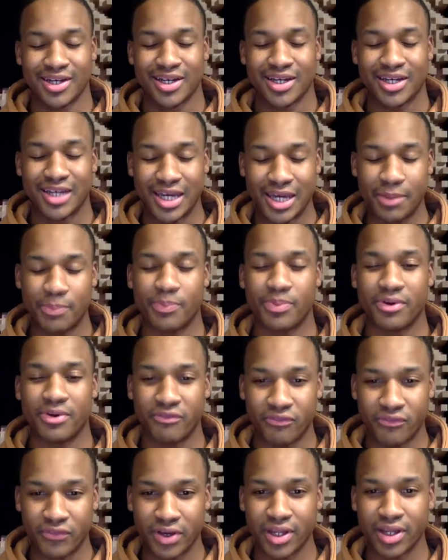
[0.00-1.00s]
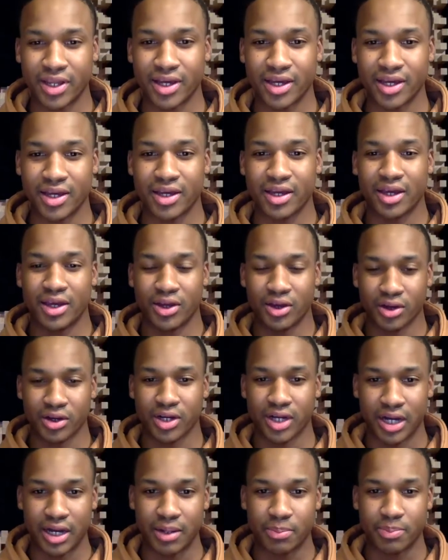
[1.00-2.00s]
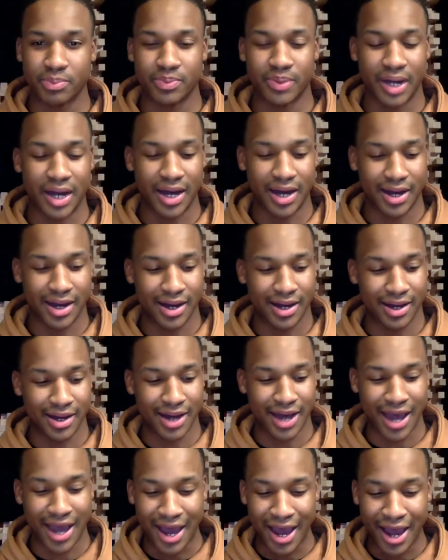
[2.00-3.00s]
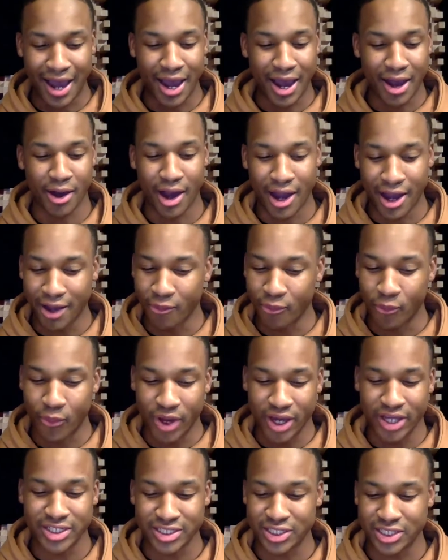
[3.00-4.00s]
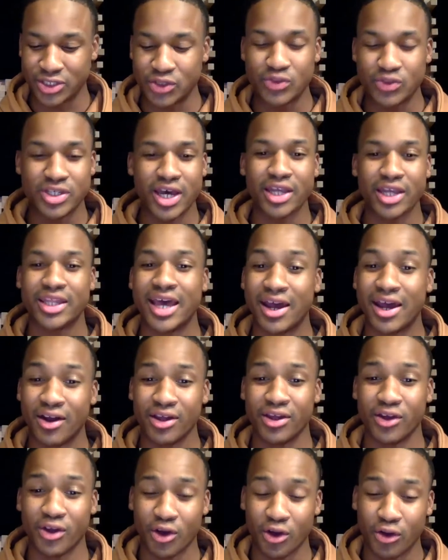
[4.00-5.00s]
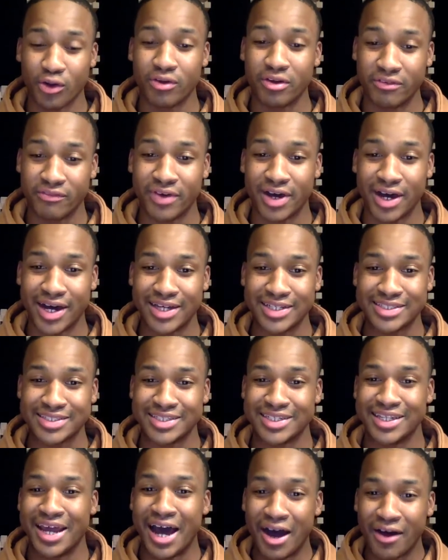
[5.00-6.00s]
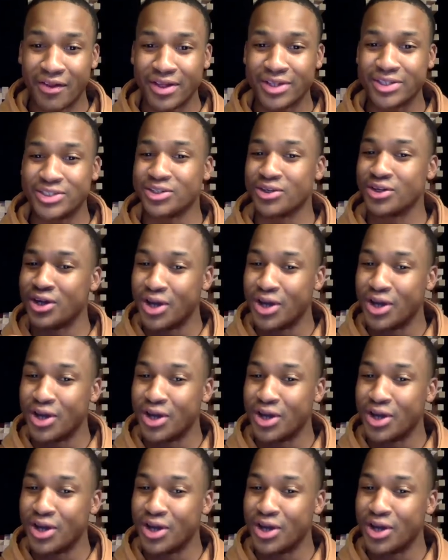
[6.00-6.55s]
Keep filling your cup. I wish that you take that your own advice now that you're